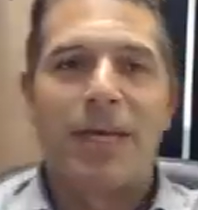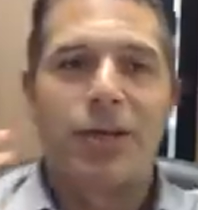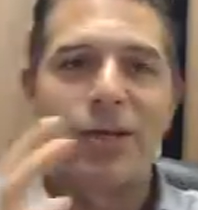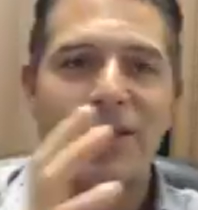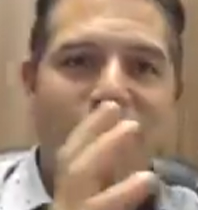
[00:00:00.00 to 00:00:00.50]

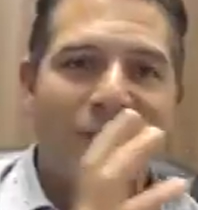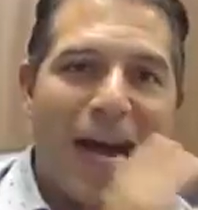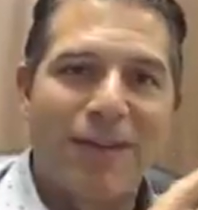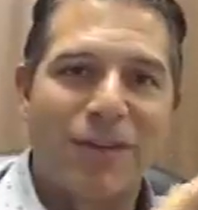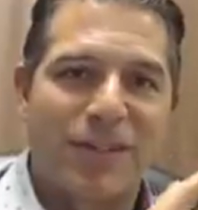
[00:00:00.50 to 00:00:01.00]
and your
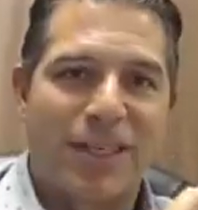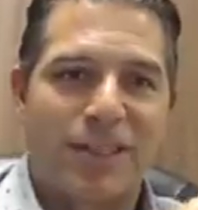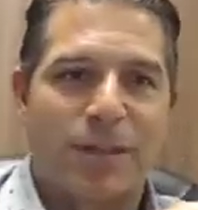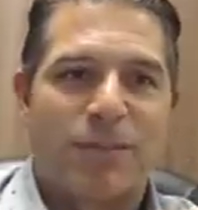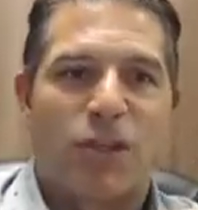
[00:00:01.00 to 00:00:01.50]
survival
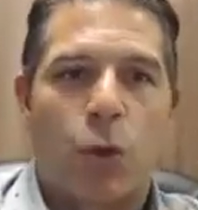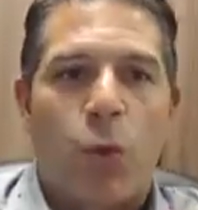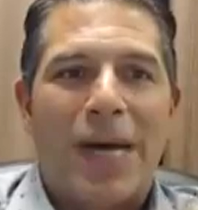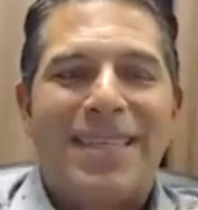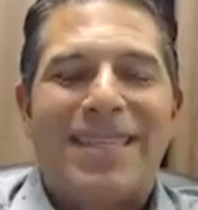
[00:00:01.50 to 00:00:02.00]
systems are the
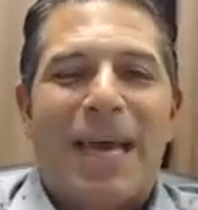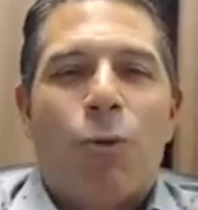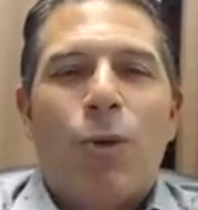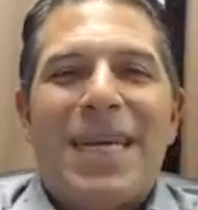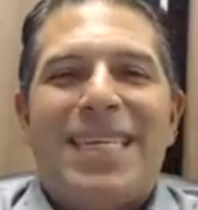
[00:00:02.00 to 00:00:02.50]
ones
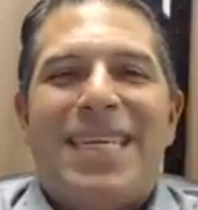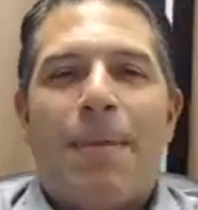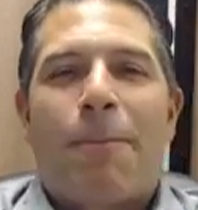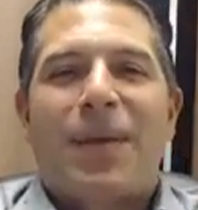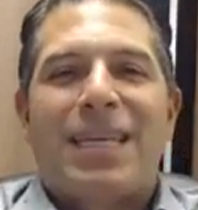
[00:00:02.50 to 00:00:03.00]
that we
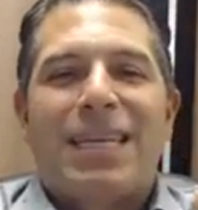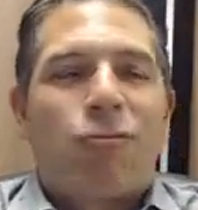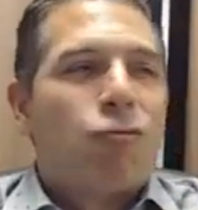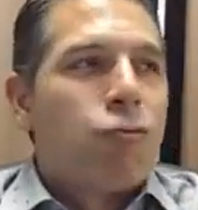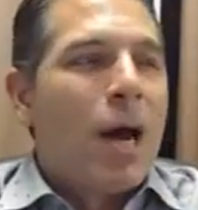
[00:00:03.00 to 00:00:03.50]
typically
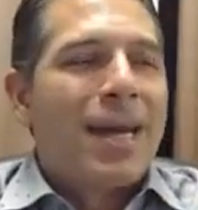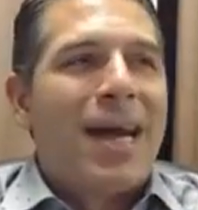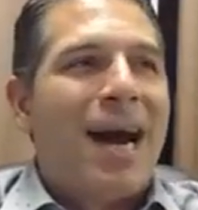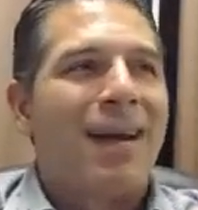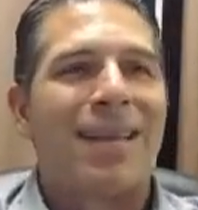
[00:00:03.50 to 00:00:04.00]
run
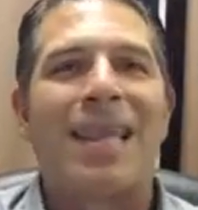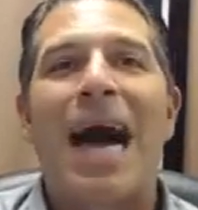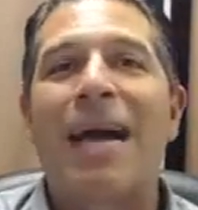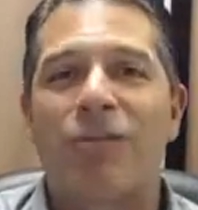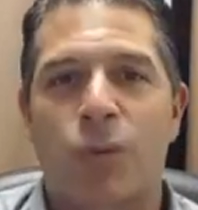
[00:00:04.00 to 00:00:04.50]
our
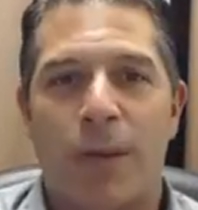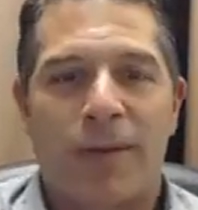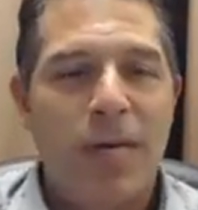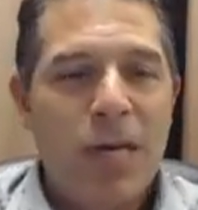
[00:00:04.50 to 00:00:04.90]
lives with.